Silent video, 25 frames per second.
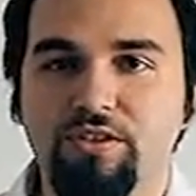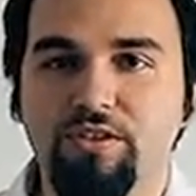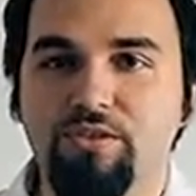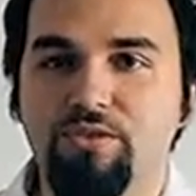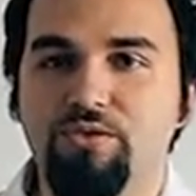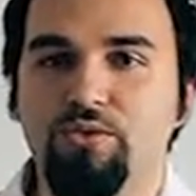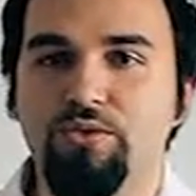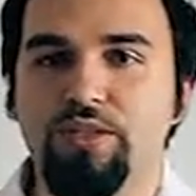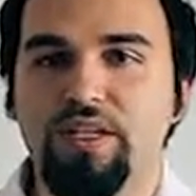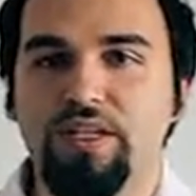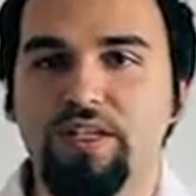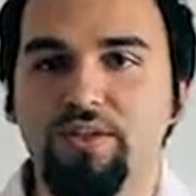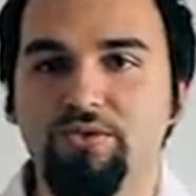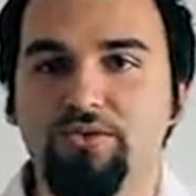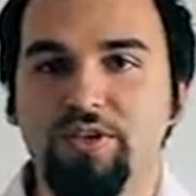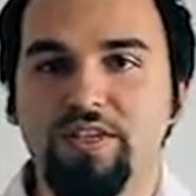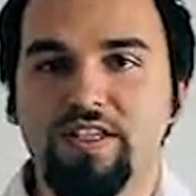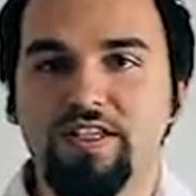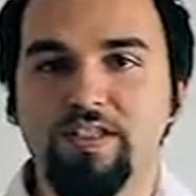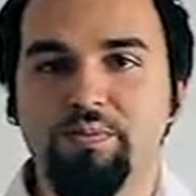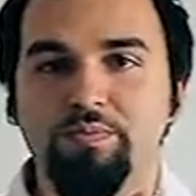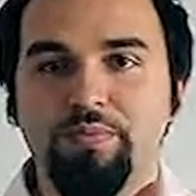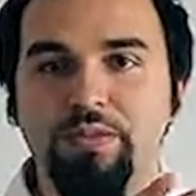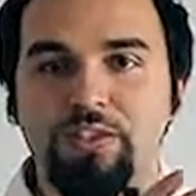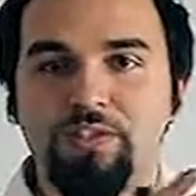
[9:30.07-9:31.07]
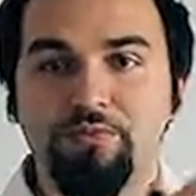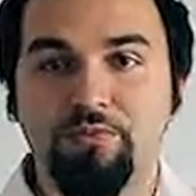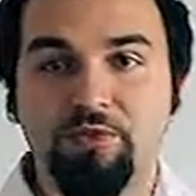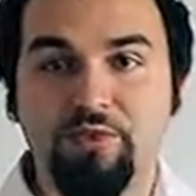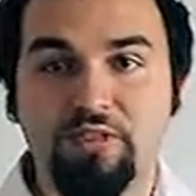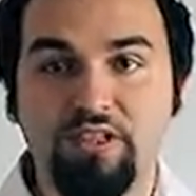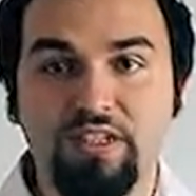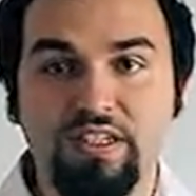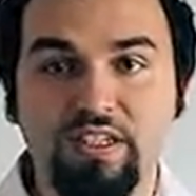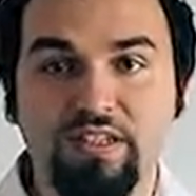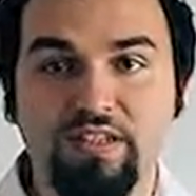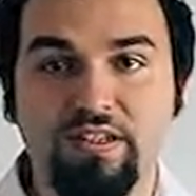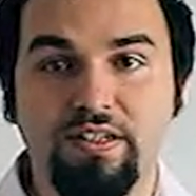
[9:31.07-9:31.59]
on cooking recipes for
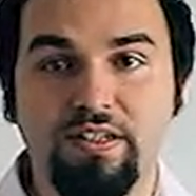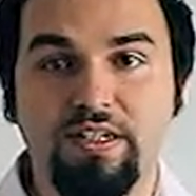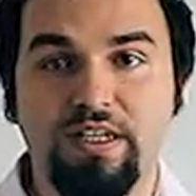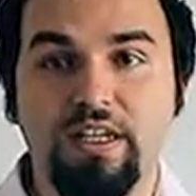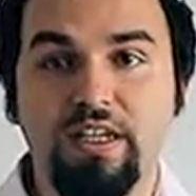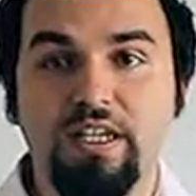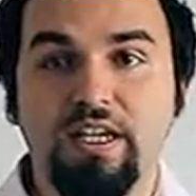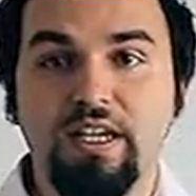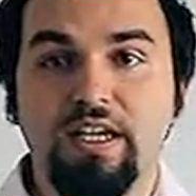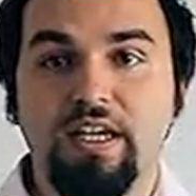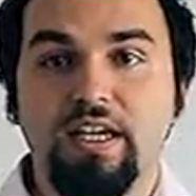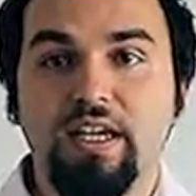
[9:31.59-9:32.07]
dinner,